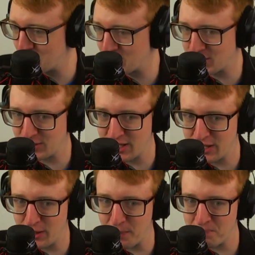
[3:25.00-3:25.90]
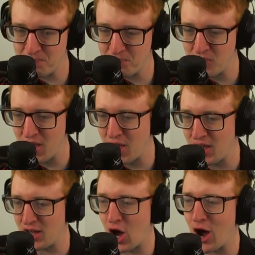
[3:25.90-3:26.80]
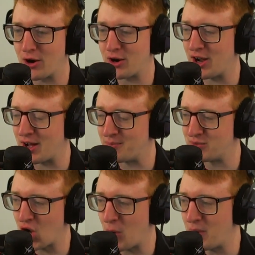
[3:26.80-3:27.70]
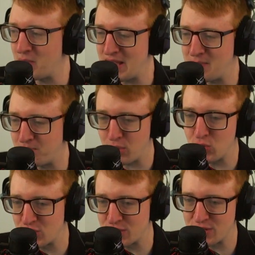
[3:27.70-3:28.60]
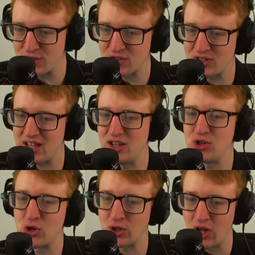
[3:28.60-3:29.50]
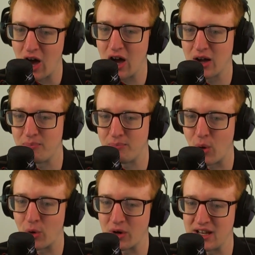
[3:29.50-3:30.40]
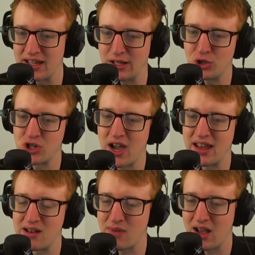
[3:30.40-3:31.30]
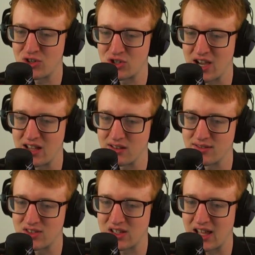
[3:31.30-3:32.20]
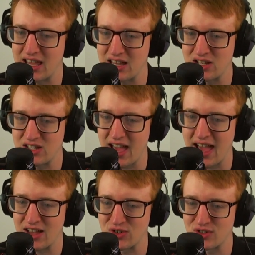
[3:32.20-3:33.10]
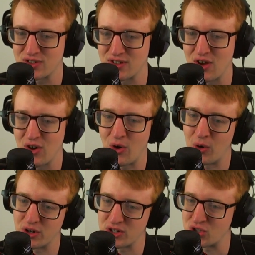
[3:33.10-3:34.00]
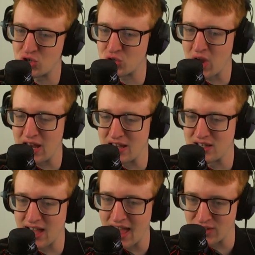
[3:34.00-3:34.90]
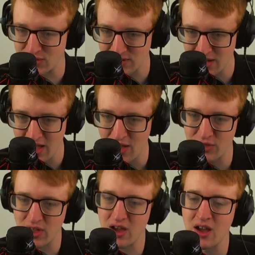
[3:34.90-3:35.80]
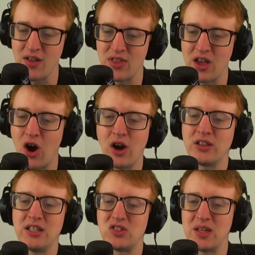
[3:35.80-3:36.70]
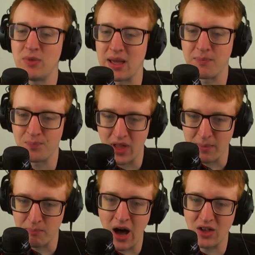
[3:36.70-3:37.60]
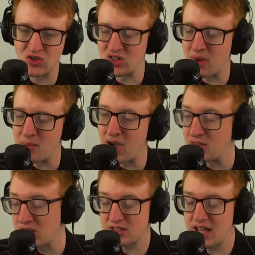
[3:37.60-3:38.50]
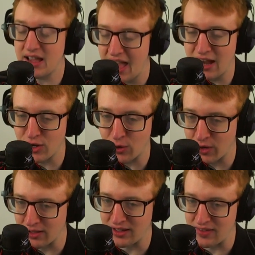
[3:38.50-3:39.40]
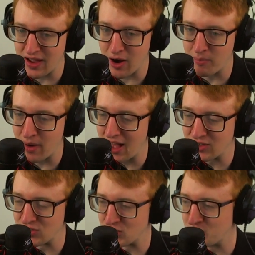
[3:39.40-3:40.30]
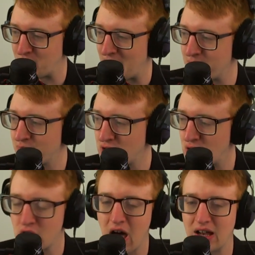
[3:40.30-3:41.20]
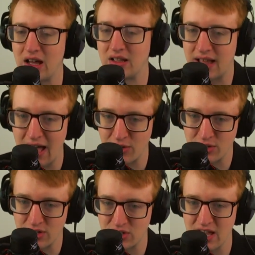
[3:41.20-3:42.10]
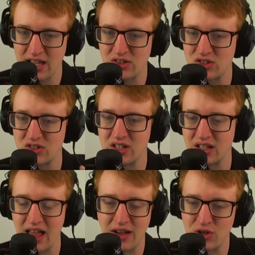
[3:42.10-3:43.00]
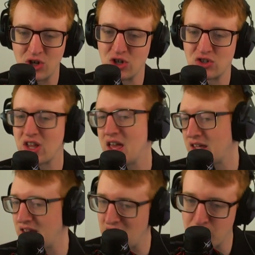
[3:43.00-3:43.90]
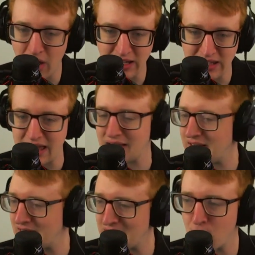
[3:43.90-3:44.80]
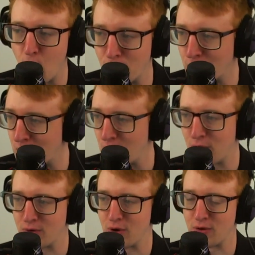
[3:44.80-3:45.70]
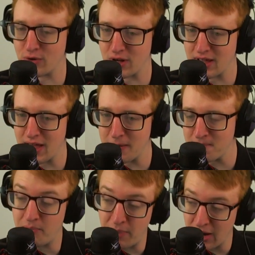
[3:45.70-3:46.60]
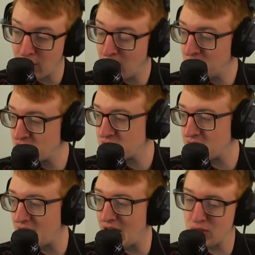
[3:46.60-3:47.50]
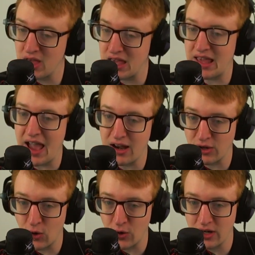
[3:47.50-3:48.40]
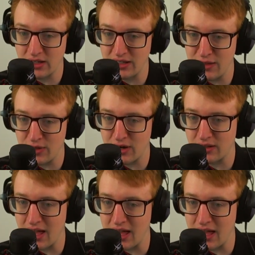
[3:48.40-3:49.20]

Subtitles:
just little dopamine boosters in your long, boring Hill Giant and Moss Giant slaying tasks or just training tasks. They hardly seem like bosses in my mind. Categorically, they are bosses, but you're not allowed. Jagex doesn't allow you to just keep on killing them over and over and over again. Barrows, I think categorically they're